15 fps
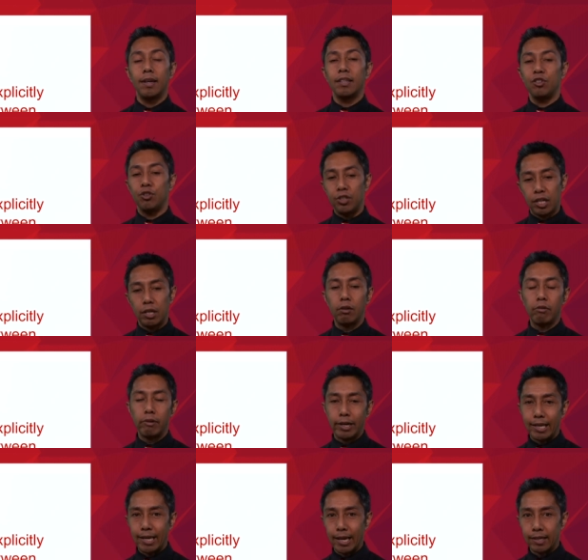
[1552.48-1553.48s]
you
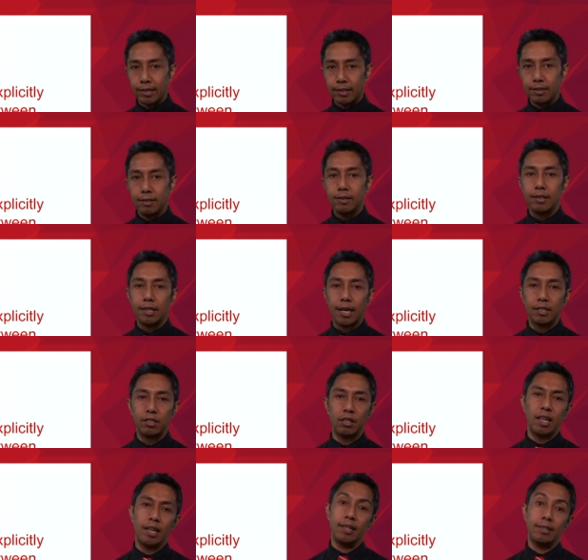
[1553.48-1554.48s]
generally get the answer
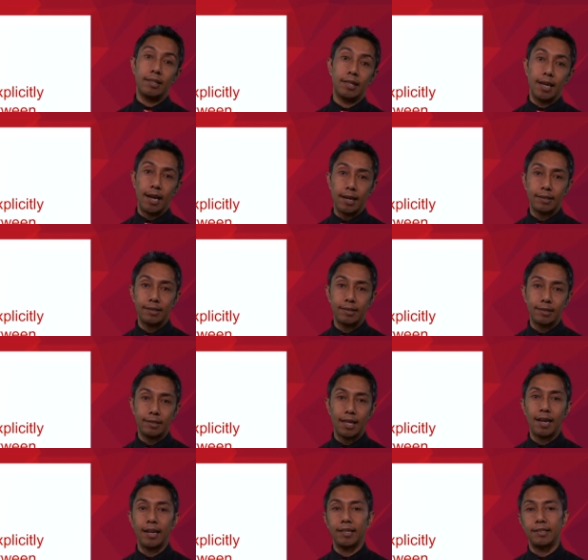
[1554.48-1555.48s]
that it's a guess,
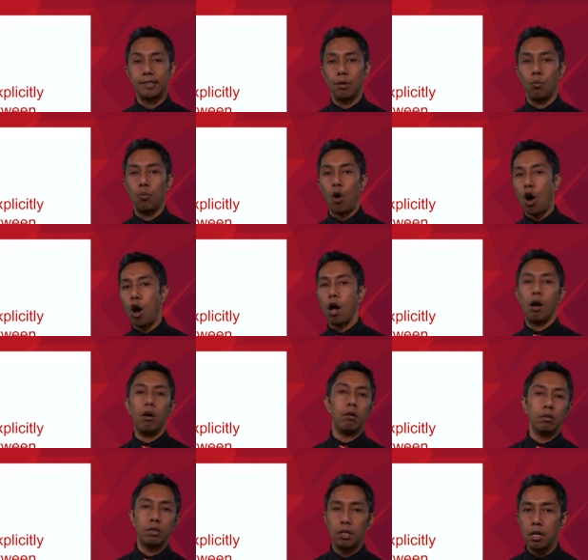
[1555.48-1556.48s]
that it's a
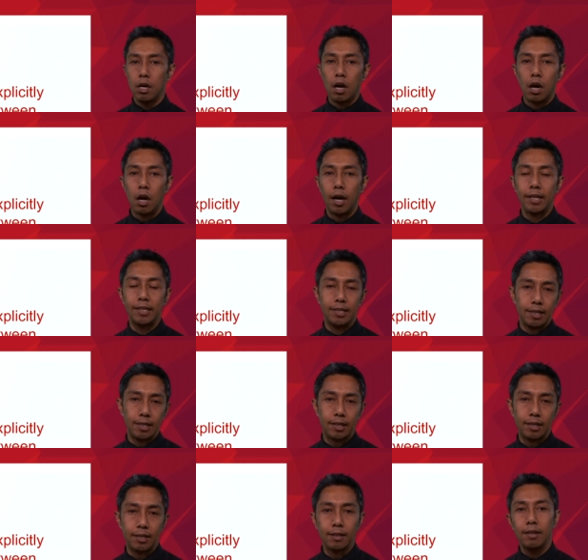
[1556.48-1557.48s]
wild
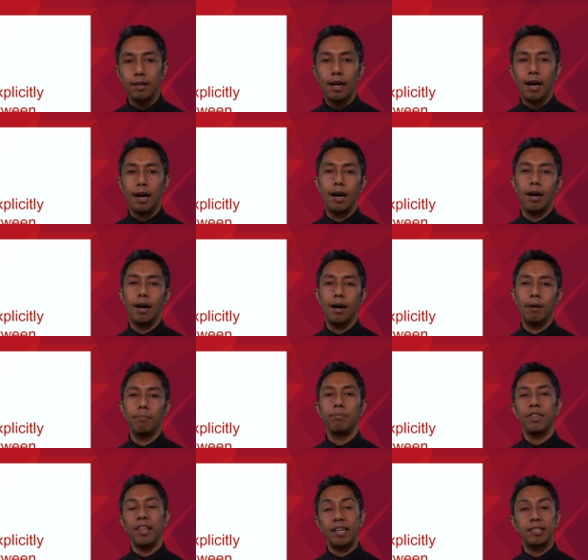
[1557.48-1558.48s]
idea, um,
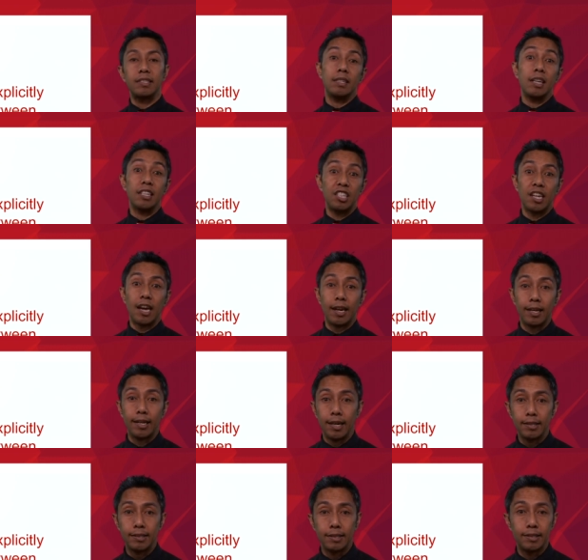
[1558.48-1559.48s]
that it's an educated
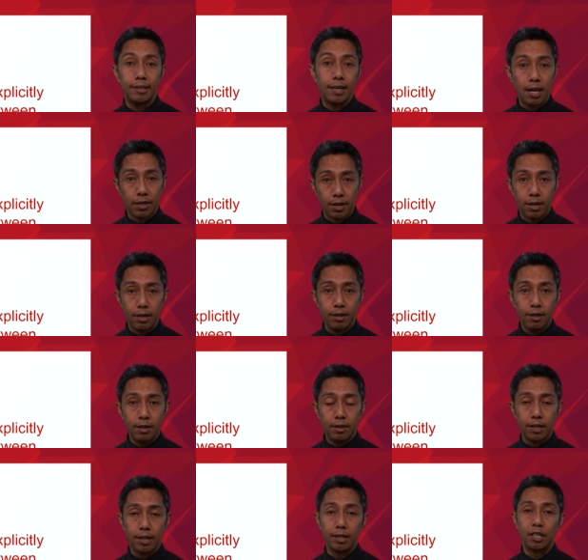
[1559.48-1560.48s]
guess is another
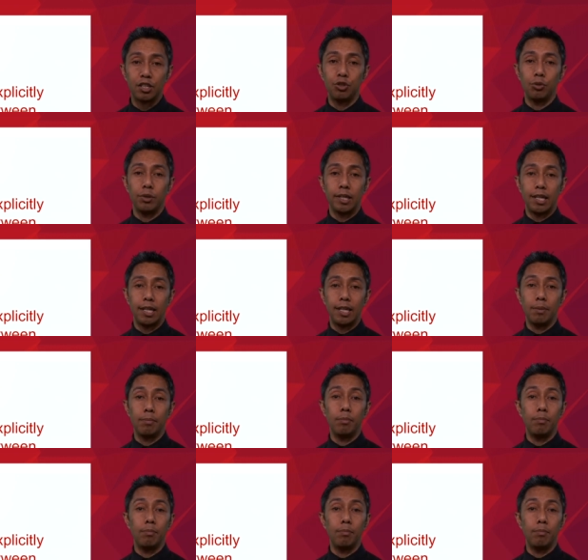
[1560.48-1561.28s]
thing that you'll hear